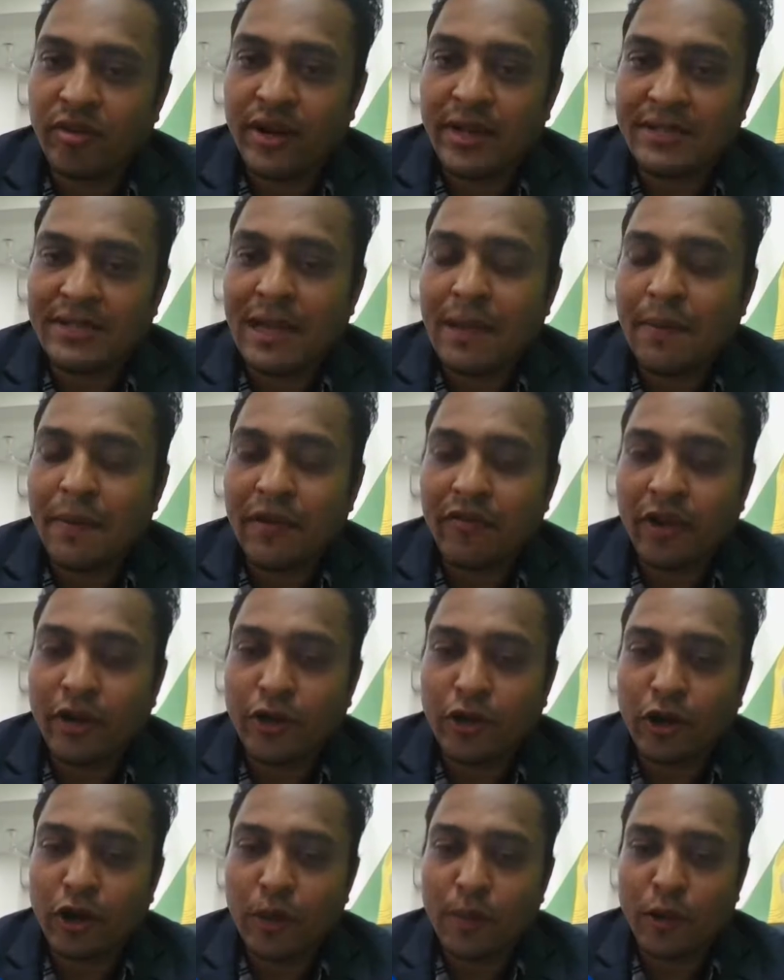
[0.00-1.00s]
For example, if I
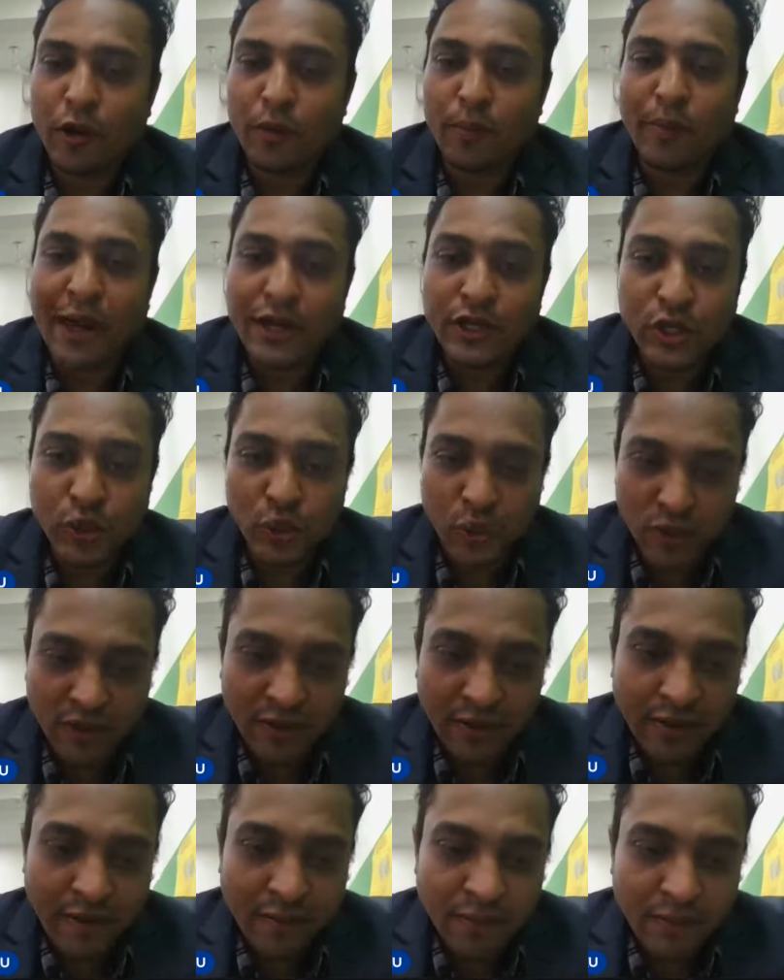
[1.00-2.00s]
talk about Byju's,